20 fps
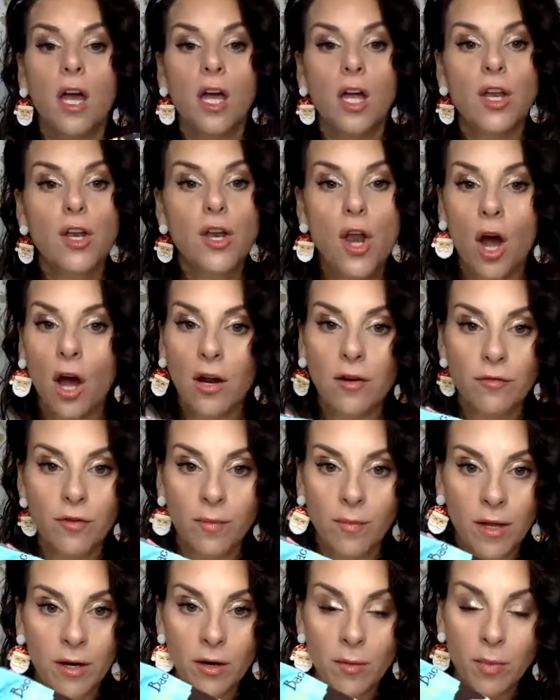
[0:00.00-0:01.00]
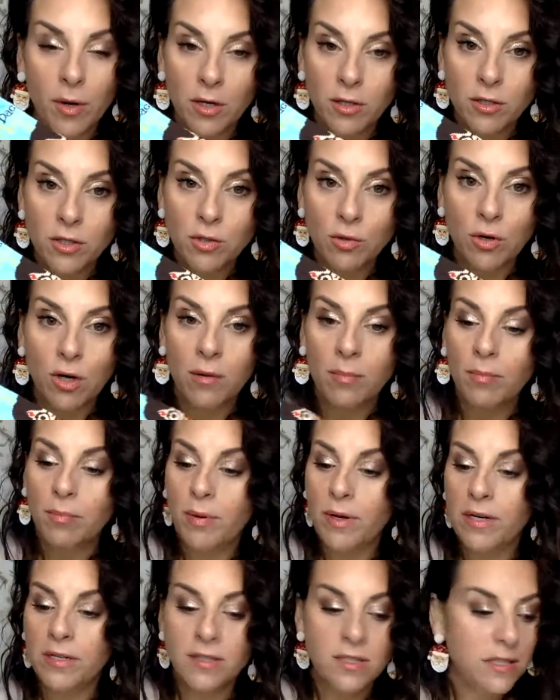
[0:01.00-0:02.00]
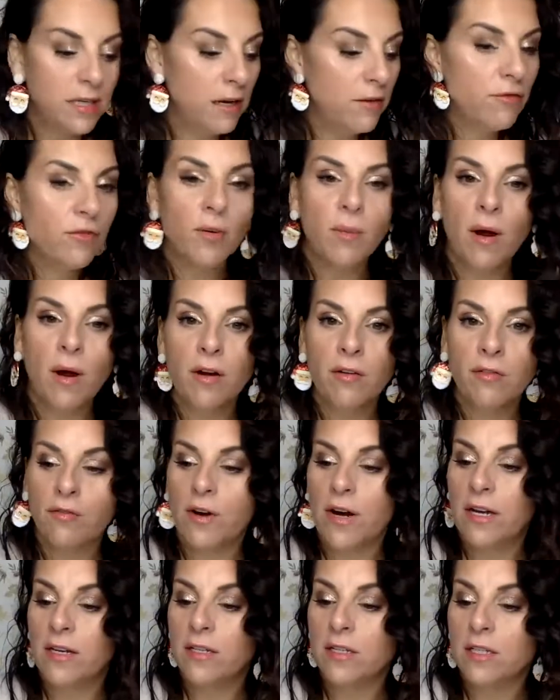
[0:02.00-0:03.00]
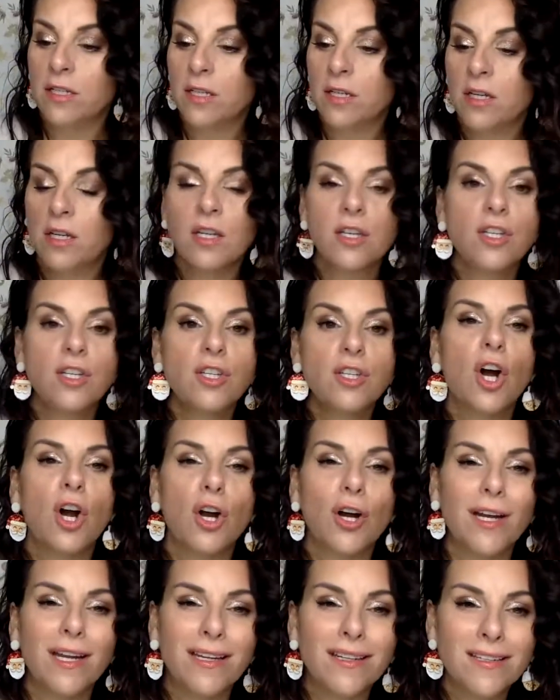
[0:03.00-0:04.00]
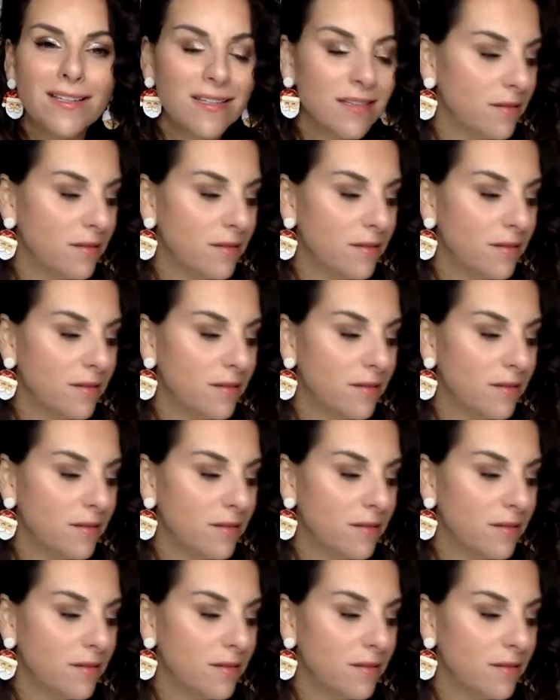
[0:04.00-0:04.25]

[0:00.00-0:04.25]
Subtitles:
not from the Harry Potter store, but instead from our friend Target.